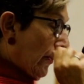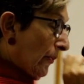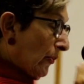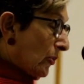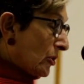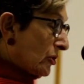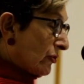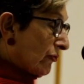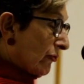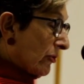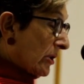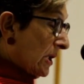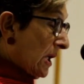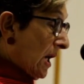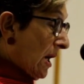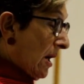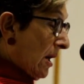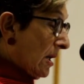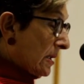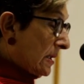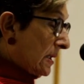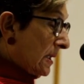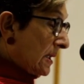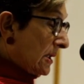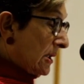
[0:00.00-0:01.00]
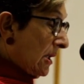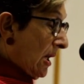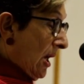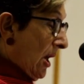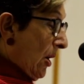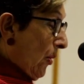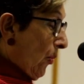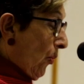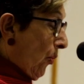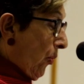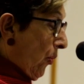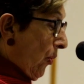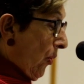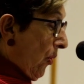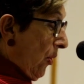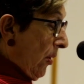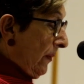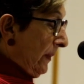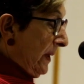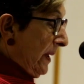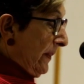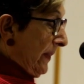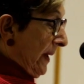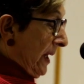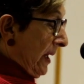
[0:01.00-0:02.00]
was regarded
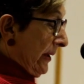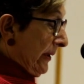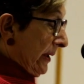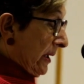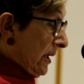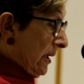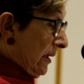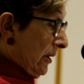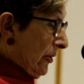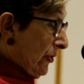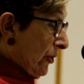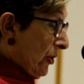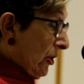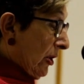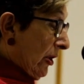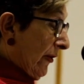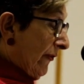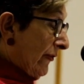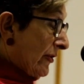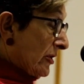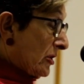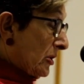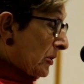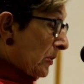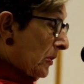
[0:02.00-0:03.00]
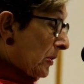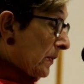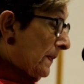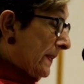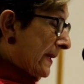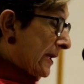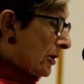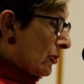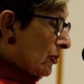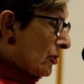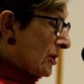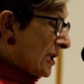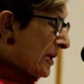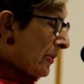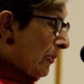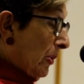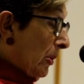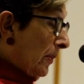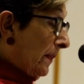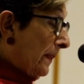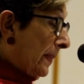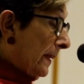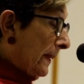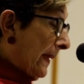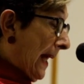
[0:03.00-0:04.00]
warmly by the Colonial Office because
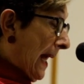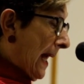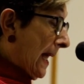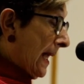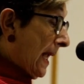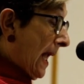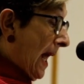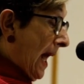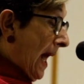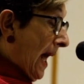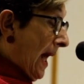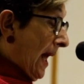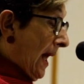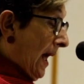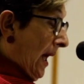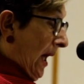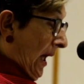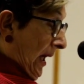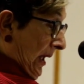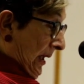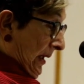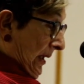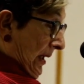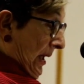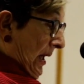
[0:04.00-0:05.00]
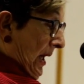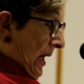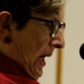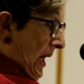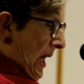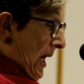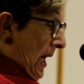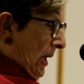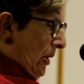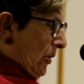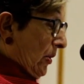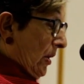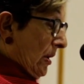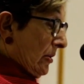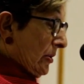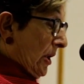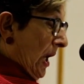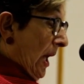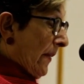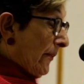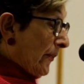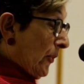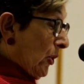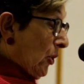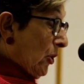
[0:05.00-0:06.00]
it would play,
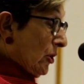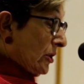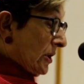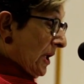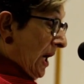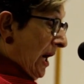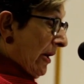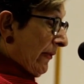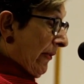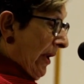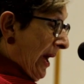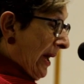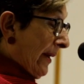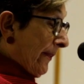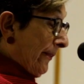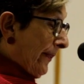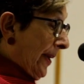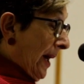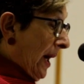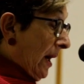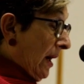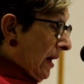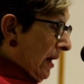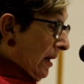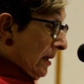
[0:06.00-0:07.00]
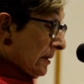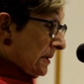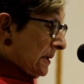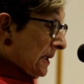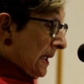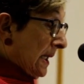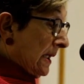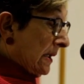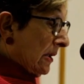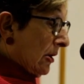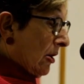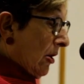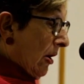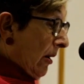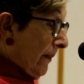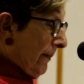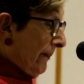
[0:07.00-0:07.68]
quote, a more direct part in